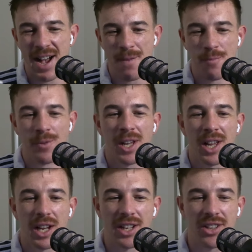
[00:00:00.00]
um,
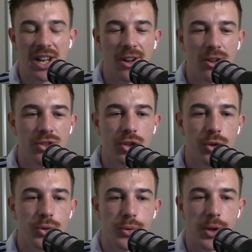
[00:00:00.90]
let's get on
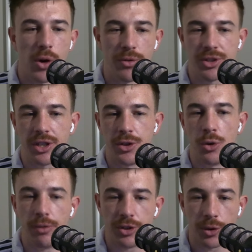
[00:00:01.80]
to obviously the
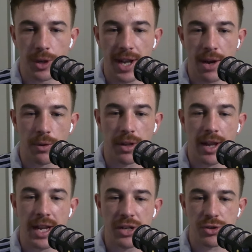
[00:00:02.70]
Northern Tour. Now,
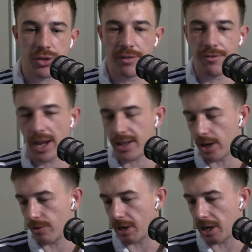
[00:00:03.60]
an interesting fact
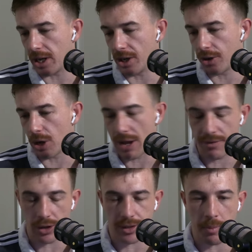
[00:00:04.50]
that I read, and I don't know, I
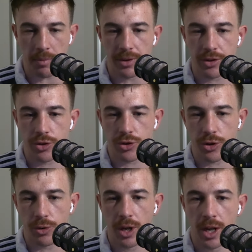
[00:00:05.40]
haven't looked up if this is
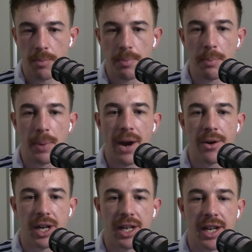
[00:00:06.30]
true, but
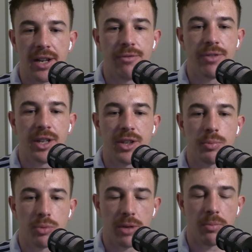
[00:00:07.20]
apparently, if the
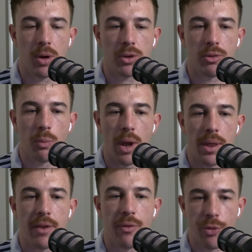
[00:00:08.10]
Springboks
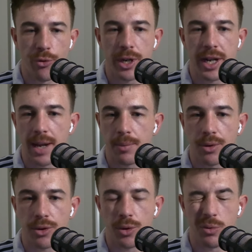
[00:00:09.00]
win their three games
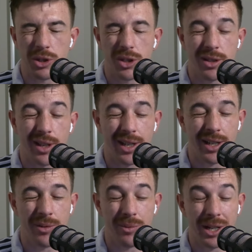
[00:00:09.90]
on tour, which is
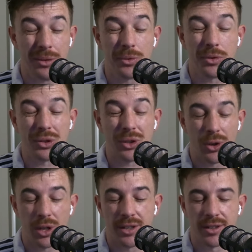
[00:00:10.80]
England, Wales,
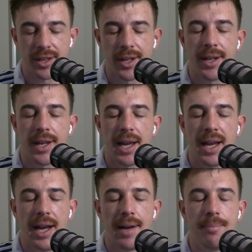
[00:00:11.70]
Scotland,
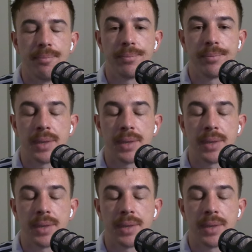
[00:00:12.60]
um,